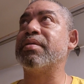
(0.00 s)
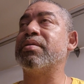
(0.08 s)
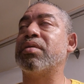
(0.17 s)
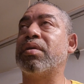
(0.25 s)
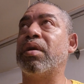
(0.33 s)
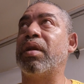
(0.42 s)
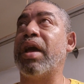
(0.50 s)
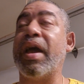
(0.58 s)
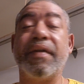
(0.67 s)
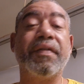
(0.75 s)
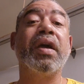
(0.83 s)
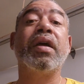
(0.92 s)
into their
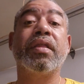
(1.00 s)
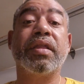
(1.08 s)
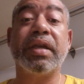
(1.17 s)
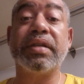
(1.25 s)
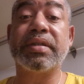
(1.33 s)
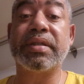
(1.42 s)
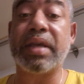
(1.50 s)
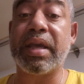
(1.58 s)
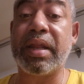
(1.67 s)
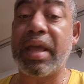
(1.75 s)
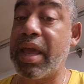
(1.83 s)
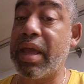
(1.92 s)
life, they
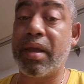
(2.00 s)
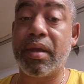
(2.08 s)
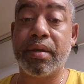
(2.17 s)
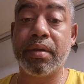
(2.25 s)
said, hey,